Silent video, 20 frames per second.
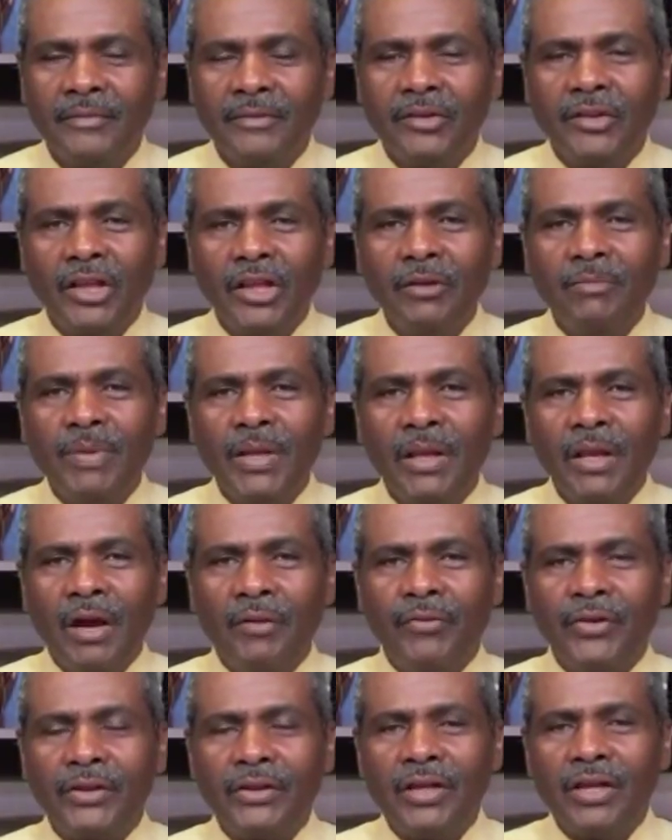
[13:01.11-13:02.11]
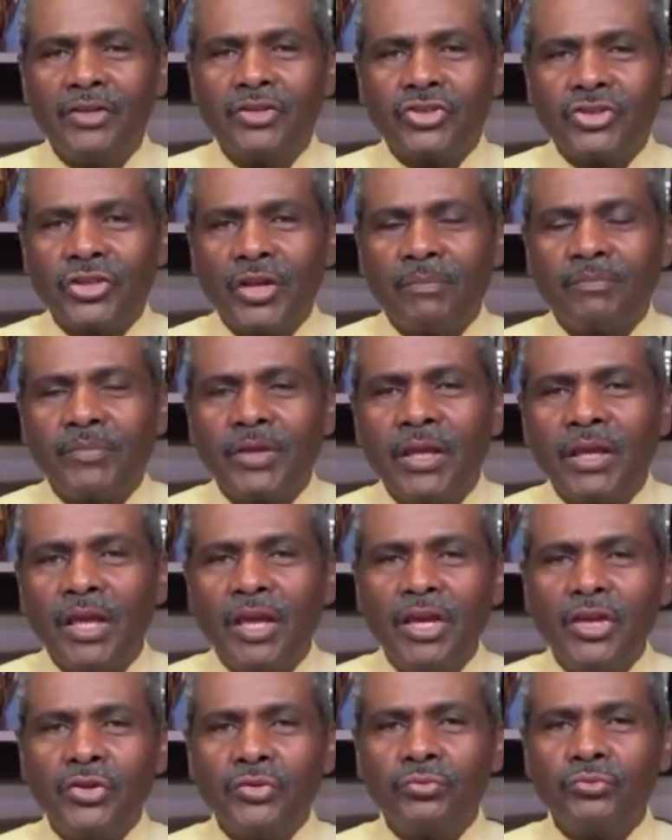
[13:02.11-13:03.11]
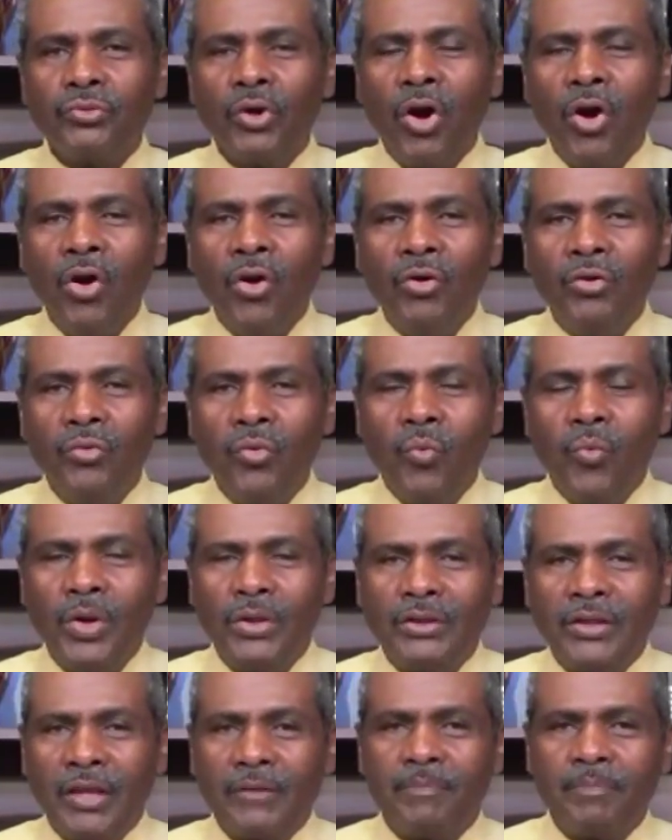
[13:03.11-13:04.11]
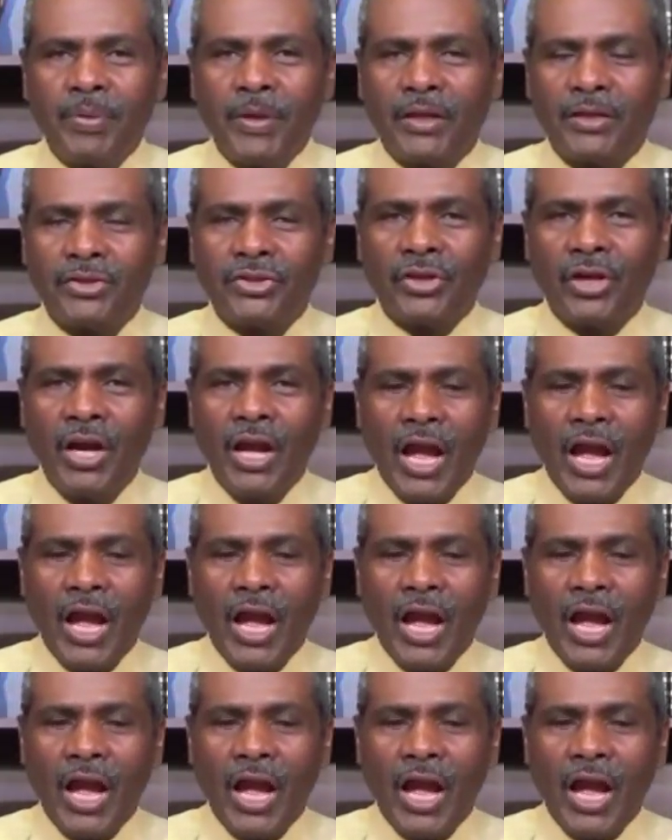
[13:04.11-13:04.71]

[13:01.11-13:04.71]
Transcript: Dearly beloved, Something is wrong with that picture.